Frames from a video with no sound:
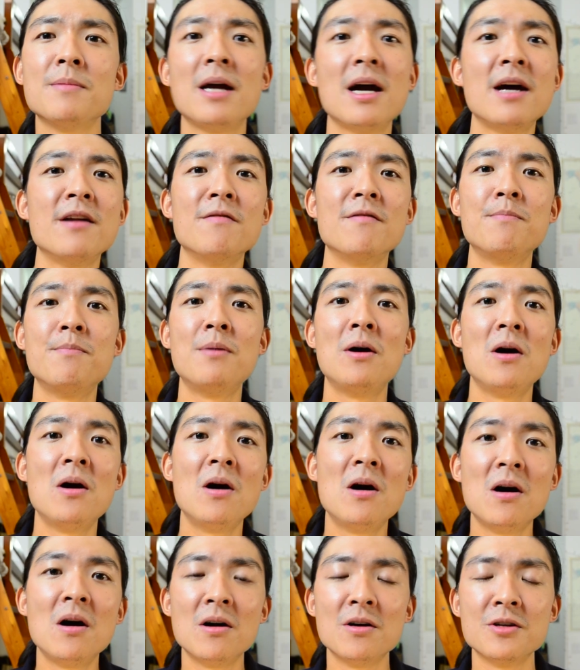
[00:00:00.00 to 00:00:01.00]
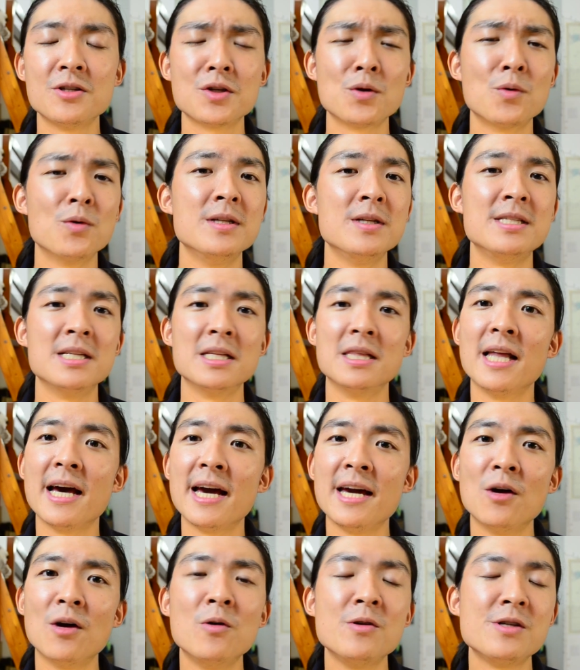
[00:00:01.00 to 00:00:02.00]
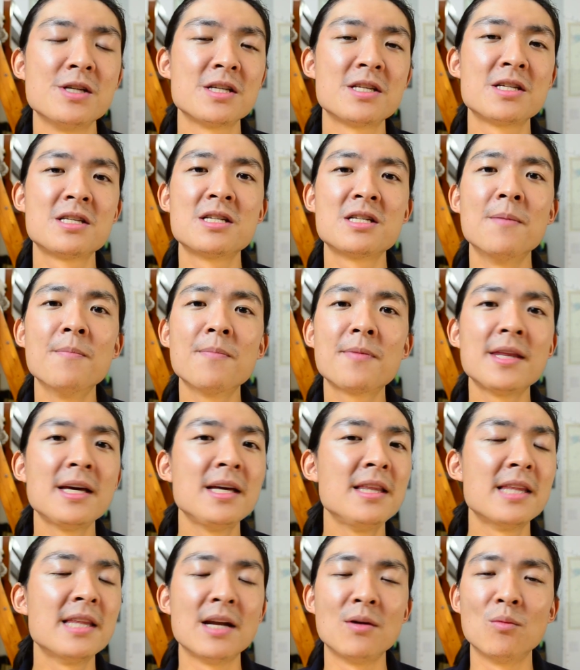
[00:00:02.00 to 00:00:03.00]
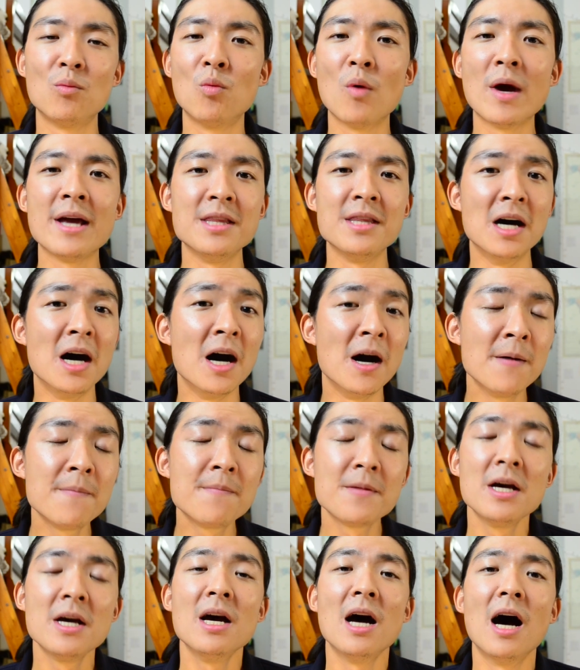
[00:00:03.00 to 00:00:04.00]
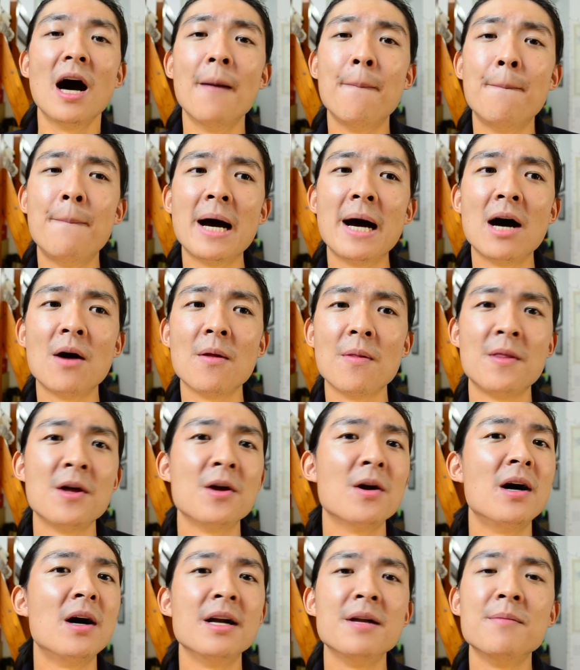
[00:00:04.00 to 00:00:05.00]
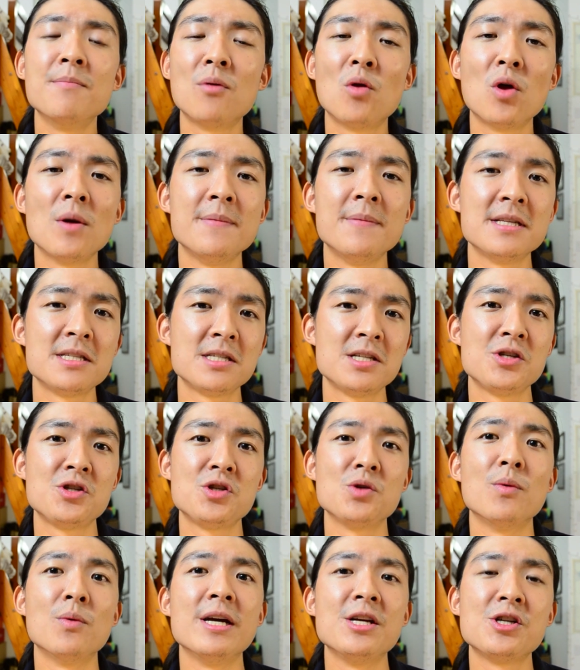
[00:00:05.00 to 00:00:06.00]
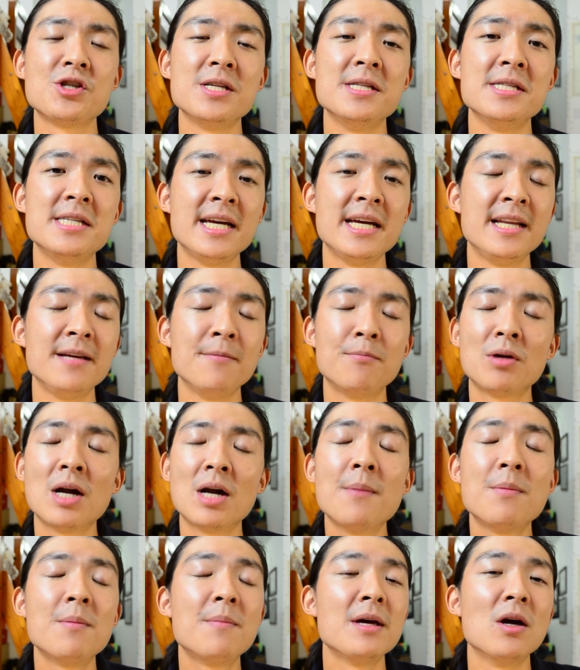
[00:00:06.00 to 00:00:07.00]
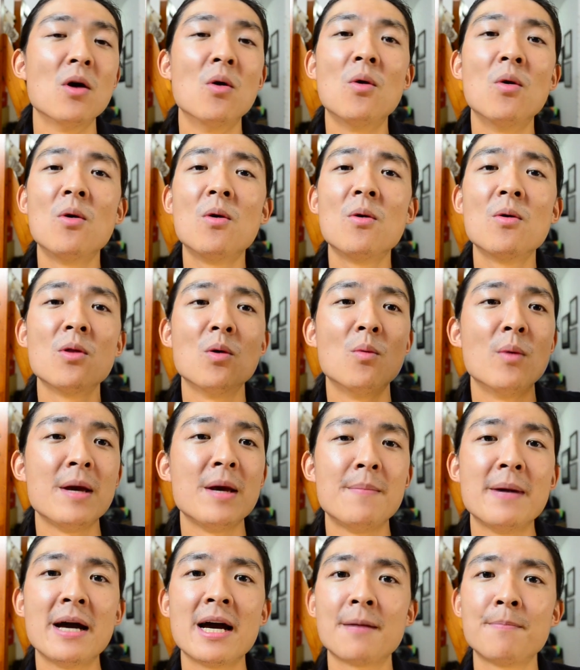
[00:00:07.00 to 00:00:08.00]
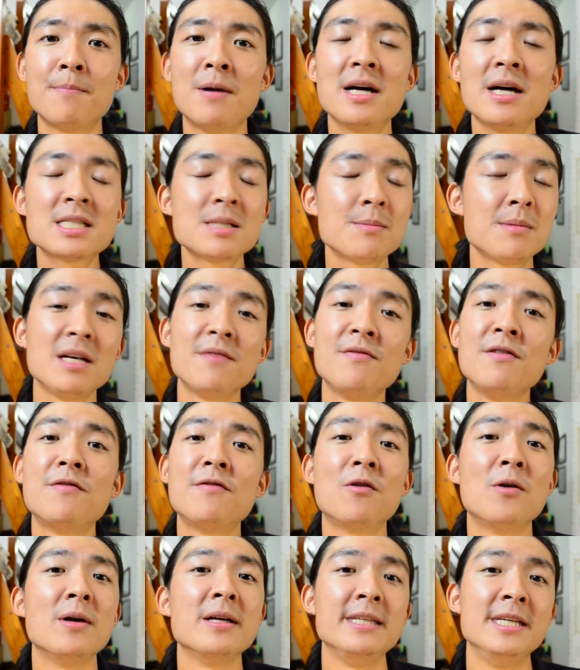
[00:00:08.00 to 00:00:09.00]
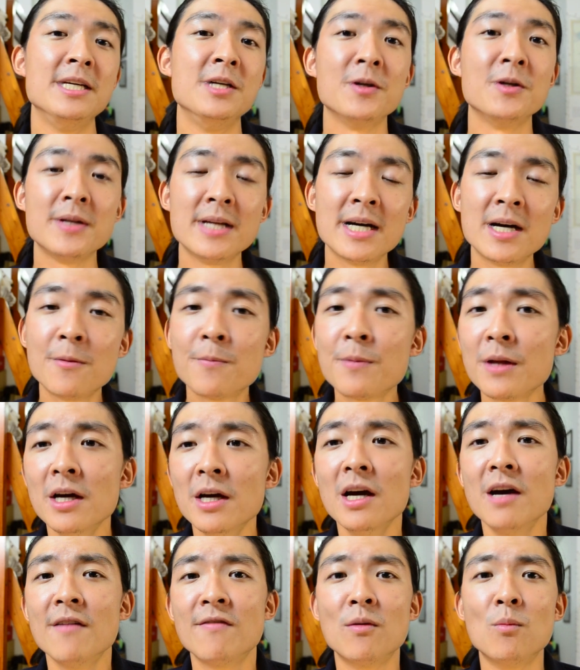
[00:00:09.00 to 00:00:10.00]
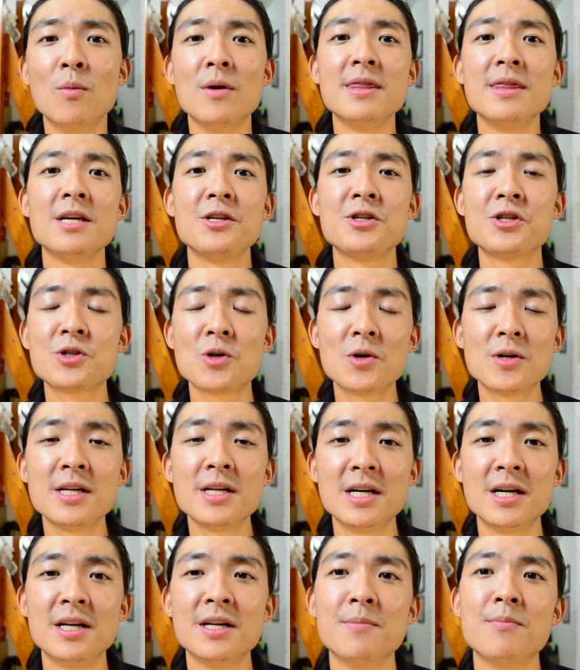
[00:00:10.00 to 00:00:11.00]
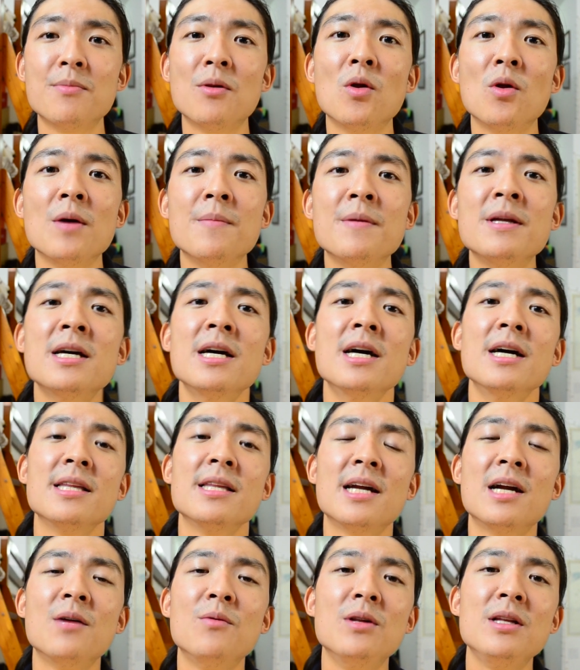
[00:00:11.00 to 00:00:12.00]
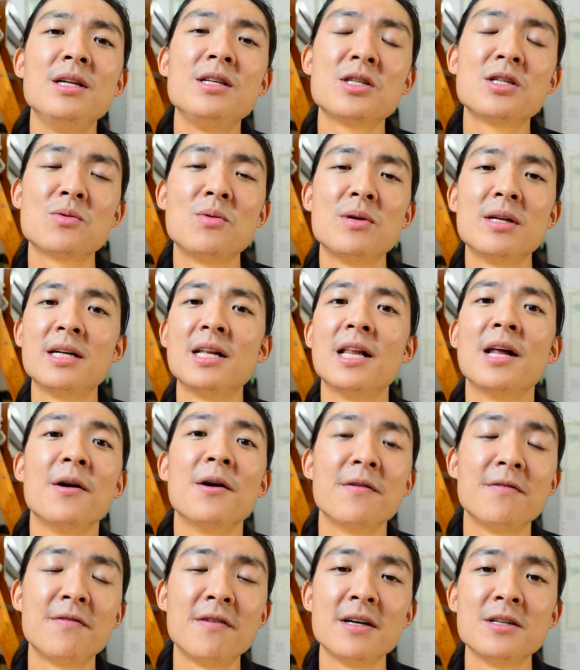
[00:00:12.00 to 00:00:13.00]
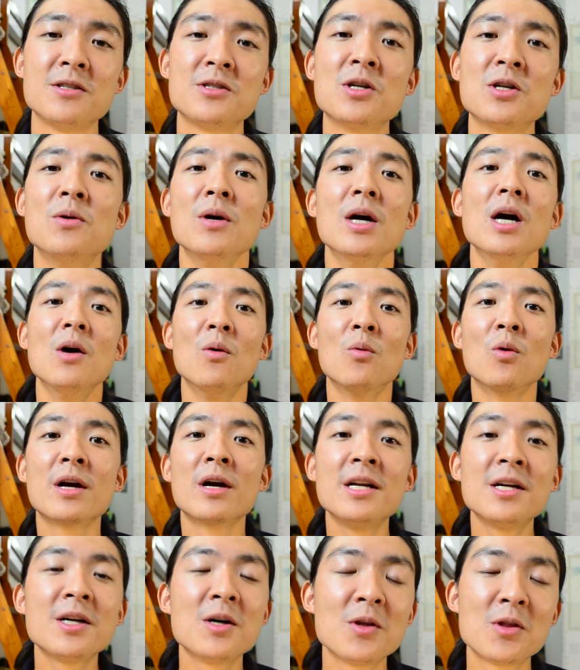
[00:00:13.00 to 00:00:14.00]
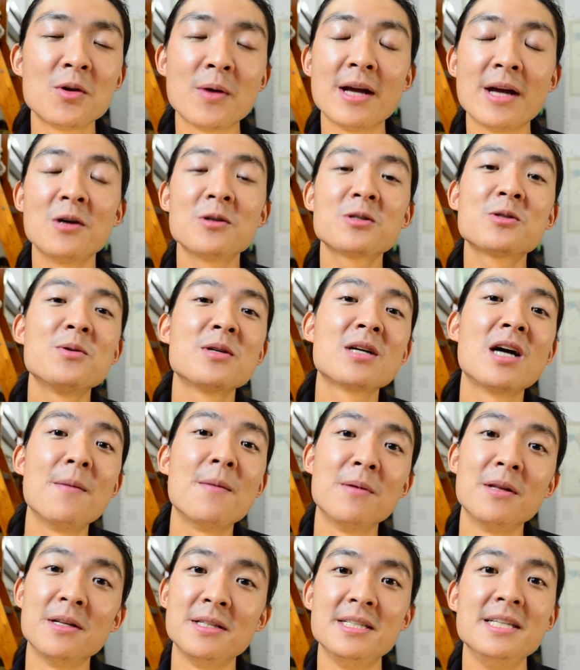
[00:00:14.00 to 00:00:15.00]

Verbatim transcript: kind of pause or delay or just something that went up about their unemployment situation dating probably all the way back, possibly even for a year now from when they started unemployment, that I really just want to clarify. So we're going to go through, and also a couple of